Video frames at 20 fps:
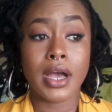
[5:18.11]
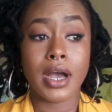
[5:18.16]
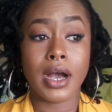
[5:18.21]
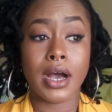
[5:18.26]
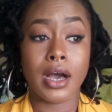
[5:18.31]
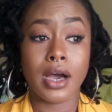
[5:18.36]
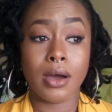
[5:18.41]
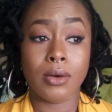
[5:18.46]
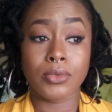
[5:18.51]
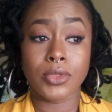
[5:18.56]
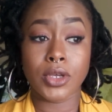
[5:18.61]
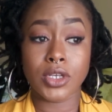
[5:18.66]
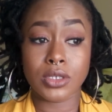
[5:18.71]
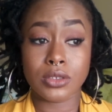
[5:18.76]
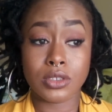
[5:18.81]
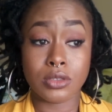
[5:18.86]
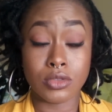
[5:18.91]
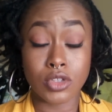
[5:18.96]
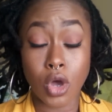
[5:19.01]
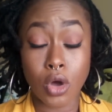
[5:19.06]

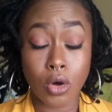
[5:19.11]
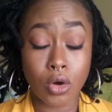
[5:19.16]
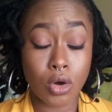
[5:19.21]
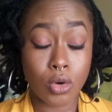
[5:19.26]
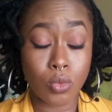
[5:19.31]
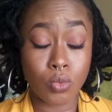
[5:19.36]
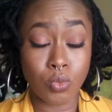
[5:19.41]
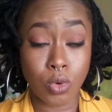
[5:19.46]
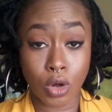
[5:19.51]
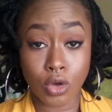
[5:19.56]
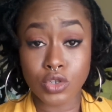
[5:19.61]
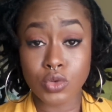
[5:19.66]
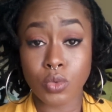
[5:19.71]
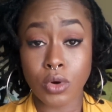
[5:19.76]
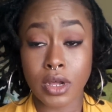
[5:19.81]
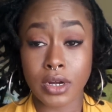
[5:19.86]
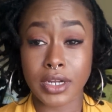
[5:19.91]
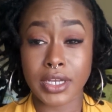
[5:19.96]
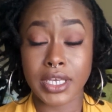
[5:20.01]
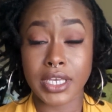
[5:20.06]
The rose
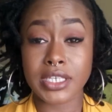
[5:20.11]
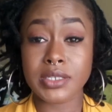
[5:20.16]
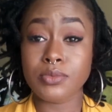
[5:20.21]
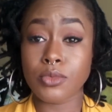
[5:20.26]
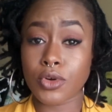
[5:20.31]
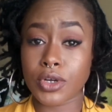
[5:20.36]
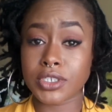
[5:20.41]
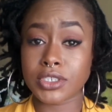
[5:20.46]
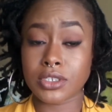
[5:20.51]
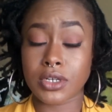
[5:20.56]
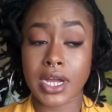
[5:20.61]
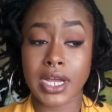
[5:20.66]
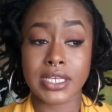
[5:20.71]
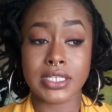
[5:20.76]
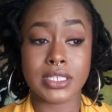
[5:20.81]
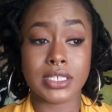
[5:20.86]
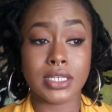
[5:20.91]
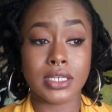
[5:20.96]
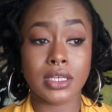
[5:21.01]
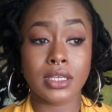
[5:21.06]
water is
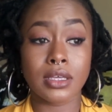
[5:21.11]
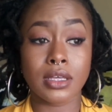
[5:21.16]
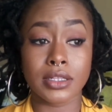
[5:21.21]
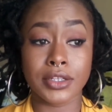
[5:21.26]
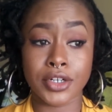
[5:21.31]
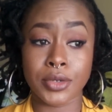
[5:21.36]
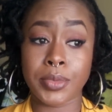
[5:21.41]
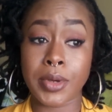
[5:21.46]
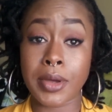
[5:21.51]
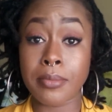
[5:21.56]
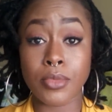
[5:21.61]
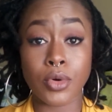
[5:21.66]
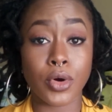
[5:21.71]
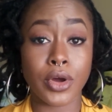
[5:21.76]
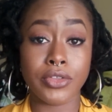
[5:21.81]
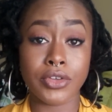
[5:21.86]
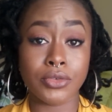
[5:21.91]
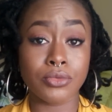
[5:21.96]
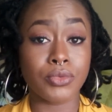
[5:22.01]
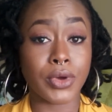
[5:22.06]
moisturizing a little bit
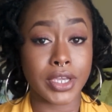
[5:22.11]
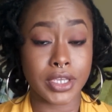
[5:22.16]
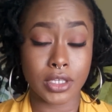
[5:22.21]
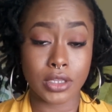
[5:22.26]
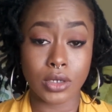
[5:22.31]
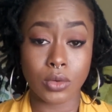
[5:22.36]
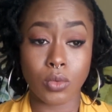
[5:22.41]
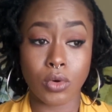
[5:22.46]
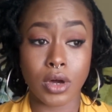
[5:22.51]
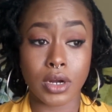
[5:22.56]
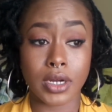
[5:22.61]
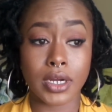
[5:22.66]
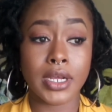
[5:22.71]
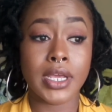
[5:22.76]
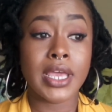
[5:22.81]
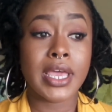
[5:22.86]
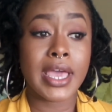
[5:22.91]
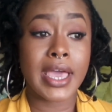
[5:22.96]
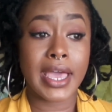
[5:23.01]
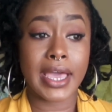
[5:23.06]
more than regular water.
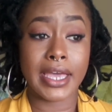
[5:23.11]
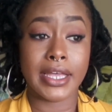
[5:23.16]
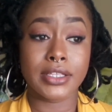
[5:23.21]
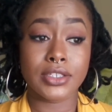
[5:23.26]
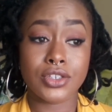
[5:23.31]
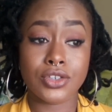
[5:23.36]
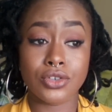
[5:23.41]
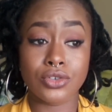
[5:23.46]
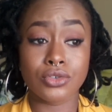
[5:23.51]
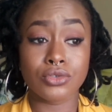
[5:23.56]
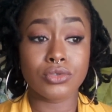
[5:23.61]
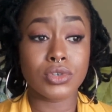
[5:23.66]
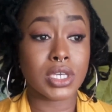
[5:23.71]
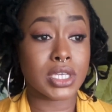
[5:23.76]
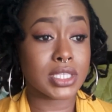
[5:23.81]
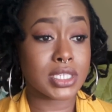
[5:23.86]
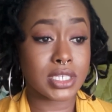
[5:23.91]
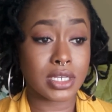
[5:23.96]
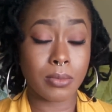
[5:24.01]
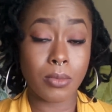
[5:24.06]
And to
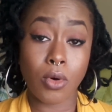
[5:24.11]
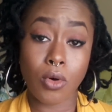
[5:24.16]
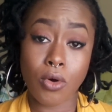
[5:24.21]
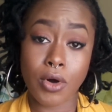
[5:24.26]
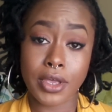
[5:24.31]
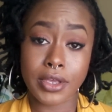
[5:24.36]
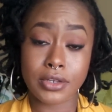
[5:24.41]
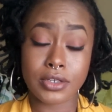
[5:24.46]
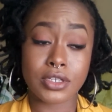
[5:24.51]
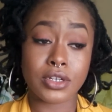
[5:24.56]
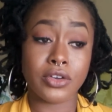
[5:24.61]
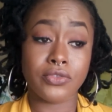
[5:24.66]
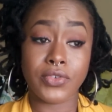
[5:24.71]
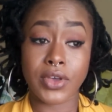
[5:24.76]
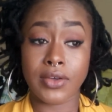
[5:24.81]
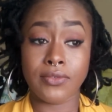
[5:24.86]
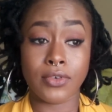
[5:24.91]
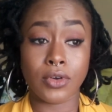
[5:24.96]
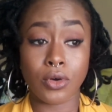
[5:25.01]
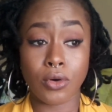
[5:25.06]
get some oils, her
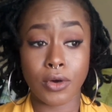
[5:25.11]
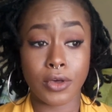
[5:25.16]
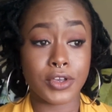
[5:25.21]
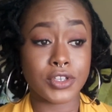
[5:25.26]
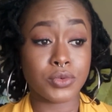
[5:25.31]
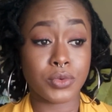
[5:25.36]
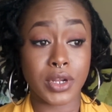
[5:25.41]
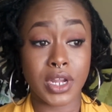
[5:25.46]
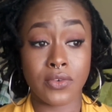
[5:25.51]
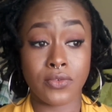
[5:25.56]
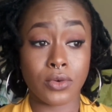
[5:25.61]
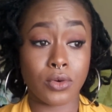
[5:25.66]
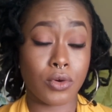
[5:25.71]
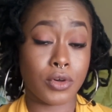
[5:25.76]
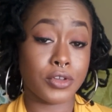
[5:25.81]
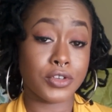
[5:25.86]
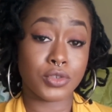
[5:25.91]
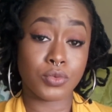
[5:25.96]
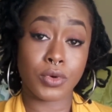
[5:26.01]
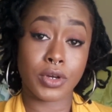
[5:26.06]
favorite oils, whatever
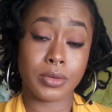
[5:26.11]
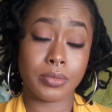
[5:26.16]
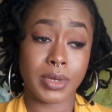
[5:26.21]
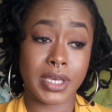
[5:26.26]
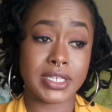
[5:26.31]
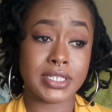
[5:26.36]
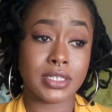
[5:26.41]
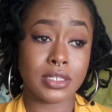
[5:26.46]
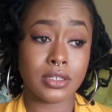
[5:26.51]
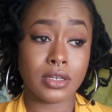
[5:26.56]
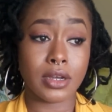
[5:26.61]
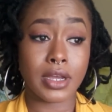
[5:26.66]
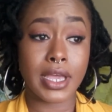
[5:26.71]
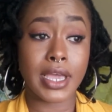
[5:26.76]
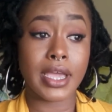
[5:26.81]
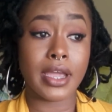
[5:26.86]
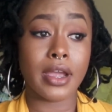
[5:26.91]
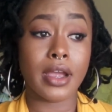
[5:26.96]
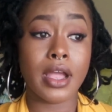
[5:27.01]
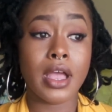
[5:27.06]
oils work best in your
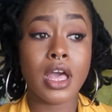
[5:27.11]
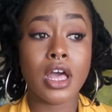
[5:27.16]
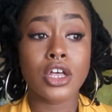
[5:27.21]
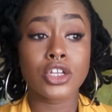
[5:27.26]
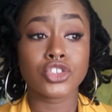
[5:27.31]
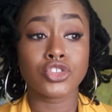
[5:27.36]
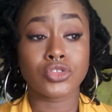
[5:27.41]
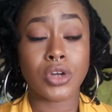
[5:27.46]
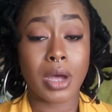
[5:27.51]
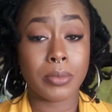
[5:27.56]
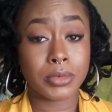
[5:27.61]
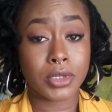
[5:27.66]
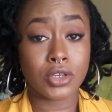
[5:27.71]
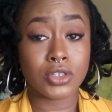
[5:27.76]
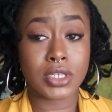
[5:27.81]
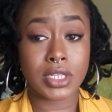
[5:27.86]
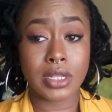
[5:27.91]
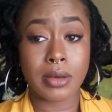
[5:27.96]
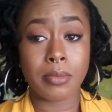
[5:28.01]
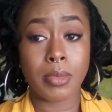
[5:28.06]
hair, drop
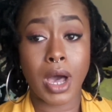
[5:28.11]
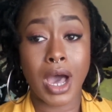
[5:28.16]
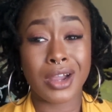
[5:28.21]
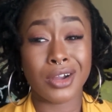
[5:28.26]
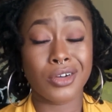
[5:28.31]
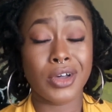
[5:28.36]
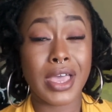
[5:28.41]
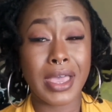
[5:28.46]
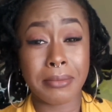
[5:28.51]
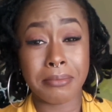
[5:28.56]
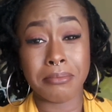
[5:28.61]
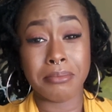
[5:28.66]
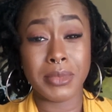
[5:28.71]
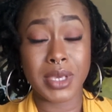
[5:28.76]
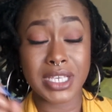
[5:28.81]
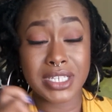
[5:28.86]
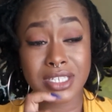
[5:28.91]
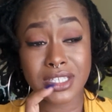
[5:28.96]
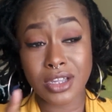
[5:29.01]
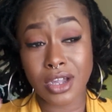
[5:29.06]
those in a bottle and
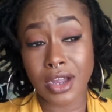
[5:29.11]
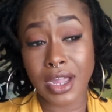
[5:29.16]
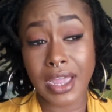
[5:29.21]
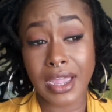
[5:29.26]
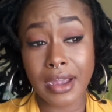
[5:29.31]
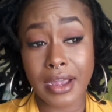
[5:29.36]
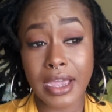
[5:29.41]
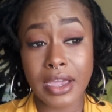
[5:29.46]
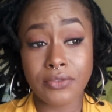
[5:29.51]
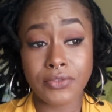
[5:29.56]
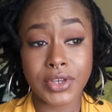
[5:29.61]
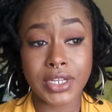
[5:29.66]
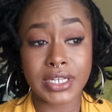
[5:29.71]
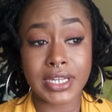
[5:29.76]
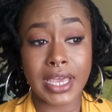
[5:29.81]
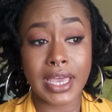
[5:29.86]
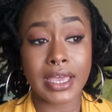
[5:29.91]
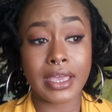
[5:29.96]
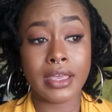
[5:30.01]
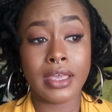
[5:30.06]
mist her hair every
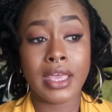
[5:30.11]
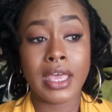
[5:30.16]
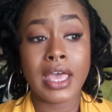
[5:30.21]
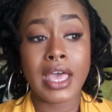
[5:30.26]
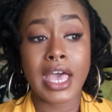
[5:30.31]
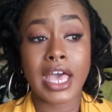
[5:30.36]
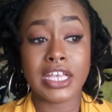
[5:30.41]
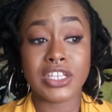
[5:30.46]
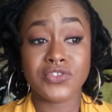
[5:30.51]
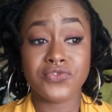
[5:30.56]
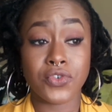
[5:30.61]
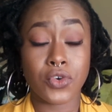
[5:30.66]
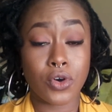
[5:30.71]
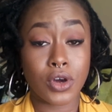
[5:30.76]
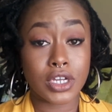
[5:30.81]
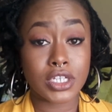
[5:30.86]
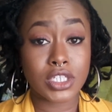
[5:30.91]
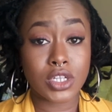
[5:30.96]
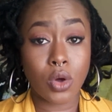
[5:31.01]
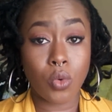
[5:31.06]
day. As
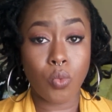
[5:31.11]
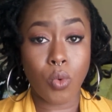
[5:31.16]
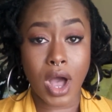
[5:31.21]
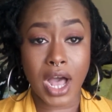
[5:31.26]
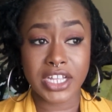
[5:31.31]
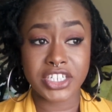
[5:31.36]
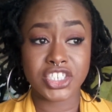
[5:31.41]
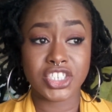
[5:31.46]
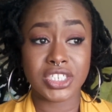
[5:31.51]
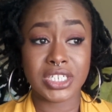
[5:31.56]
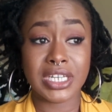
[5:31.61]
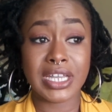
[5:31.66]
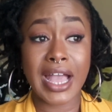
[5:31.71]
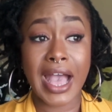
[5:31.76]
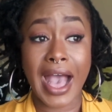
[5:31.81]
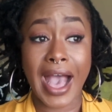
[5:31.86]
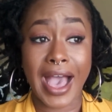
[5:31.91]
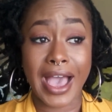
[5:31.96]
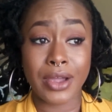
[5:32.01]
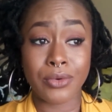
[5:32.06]
far as the washing,
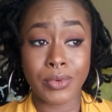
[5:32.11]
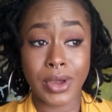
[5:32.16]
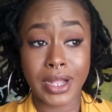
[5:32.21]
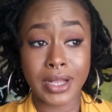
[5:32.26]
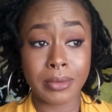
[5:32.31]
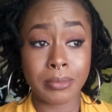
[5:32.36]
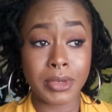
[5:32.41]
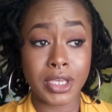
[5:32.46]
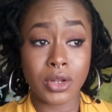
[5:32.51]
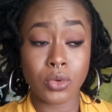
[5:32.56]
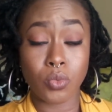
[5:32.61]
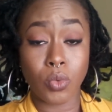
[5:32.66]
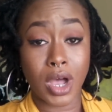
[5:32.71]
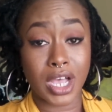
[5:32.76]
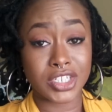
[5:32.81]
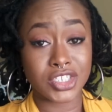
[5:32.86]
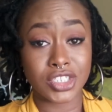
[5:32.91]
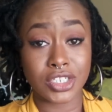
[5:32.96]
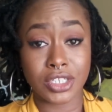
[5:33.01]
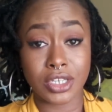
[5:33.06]
I recommend
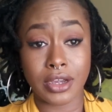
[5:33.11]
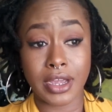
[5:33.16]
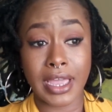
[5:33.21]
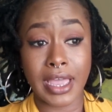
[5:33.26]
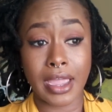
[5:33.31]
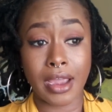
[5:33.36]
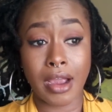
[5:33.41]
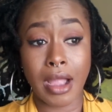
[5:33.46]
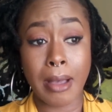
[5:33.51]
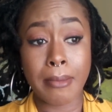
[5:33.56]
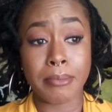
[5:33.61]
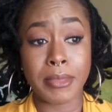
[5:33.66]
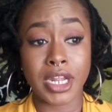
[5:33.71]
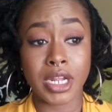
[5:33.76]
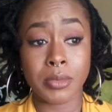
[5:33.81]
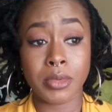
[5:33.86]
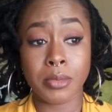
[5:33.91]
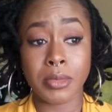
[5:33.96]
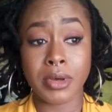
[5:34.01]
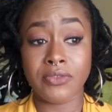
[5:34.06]
washing your hair a
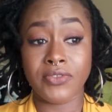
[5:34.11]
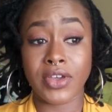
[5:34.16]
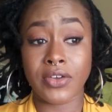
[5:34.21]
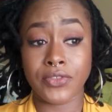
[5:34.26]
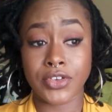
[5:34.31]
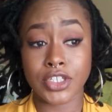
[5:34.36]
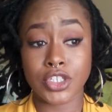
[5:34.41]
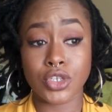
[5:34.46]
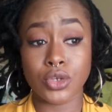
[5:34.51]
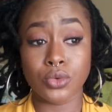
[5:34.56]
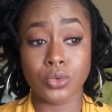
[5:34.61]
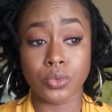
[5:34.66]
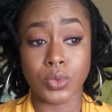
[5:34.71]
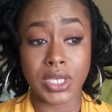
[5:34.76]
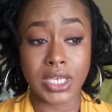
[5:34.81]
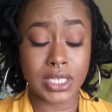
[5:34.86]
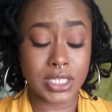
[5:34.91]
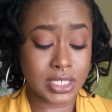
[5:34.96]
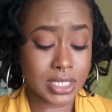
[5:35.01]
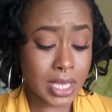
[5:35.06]
minimum of every 2
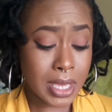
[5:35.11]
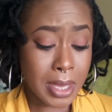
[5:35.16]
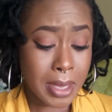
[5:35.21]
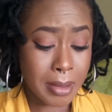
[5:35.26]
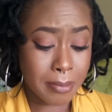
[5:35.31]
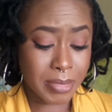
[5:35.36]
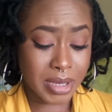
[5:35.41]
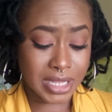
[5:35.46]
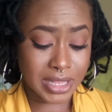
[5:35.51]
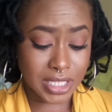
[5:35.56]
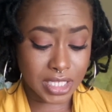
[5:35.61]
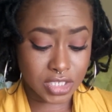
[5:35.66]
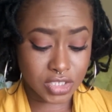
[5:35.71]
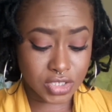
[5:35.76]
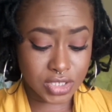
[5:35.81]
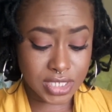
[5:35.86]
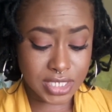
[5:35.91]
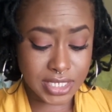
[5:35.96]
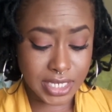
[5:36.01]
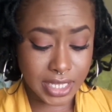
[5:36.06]
weeks. But then
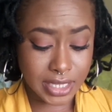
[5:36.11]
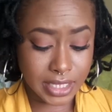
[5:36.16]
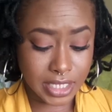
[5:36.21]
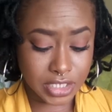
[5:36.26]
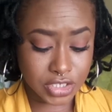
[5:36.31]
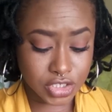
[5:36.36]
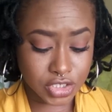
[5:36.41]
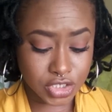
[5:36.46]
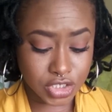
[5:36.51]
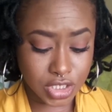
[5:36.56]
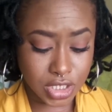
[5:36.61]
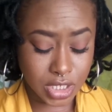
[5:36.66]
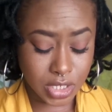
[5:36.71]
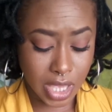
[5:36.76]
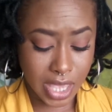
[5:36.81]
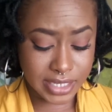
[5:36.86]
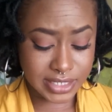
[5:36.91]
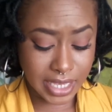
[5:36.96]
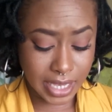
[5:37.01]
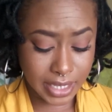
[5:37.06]
she said that
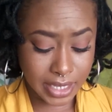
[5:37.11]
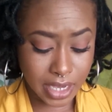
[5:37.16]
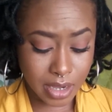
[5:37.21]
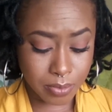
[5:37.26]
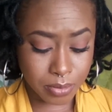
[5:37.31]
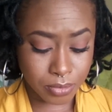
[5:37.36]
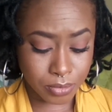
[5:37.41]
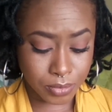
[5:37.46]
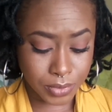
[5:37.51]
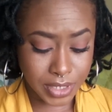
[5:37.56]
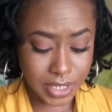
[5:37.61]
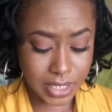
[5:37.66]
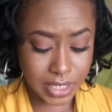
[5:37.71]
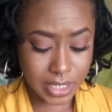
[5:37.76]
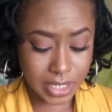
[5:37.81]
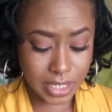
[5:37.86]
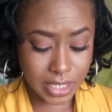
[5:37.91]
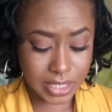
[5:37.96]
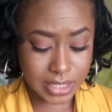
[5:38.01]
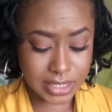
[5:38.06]
as I kept
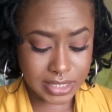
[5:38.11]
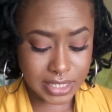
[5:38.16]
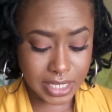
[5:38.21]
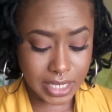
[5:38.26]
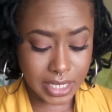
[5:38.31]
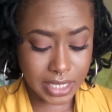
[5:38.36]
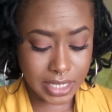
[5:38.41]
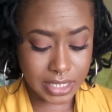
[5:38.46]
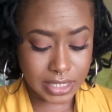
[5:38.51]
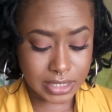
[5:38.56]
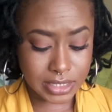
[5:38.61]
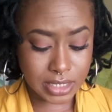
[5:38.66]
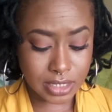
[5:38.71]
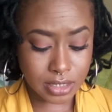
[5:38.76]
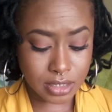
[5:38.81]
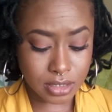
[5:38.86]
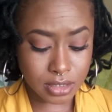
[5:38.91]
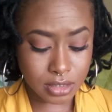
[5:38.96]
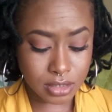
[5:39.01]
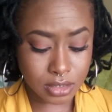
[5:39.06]
reading, it says
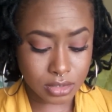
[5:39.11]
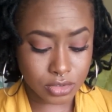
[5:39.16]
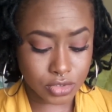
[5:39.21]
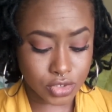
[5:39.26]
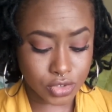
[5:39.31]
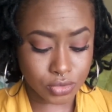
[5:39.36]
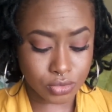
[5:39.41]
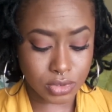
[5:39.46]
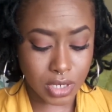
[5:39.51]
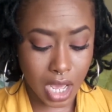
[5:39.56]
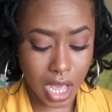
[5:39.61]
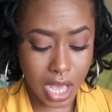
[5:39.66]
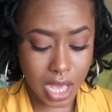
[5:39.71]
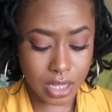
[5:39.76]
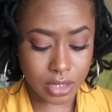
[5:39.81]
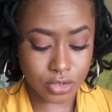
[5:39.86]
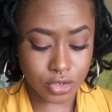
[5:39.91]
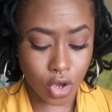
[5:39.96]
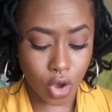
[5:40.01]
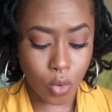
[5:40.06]

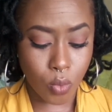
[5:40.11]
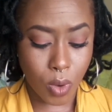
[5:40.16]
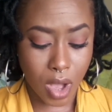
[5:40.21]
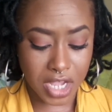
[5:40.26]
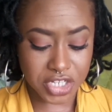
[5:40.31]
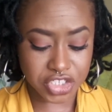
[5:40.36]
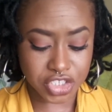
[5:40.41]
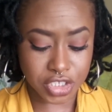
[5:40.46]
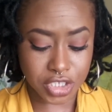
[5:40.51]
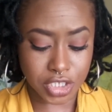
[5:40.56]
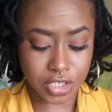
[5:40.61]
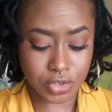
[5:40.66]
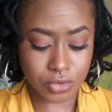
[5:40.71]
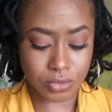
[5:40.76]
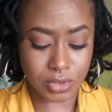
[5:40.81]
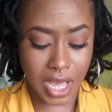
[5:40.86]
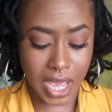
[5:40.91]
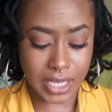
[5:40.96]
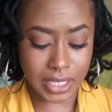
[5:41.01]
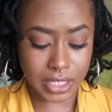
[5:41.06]
no washing and do
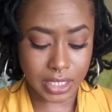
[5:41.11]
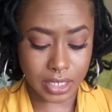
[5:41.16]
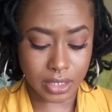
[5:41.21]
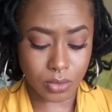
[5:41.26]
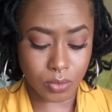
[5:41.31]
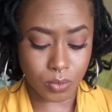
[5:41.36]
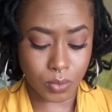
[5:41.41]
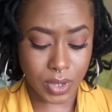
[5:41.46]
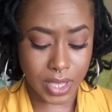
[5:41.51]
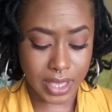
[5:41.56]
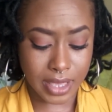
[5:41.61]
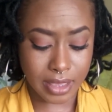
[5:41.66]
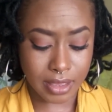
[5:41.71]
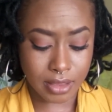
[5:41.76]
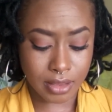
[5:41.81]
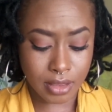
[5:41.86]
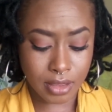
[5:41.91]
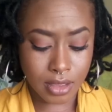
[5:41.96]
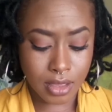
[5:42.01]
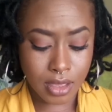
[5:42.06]
not get it wet.